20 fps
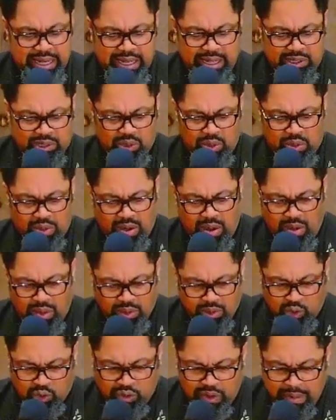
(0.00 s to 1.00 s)
this so
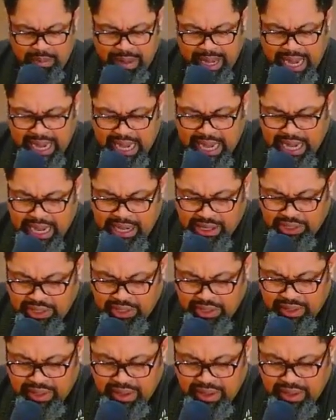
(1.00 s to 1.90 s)
called Trump age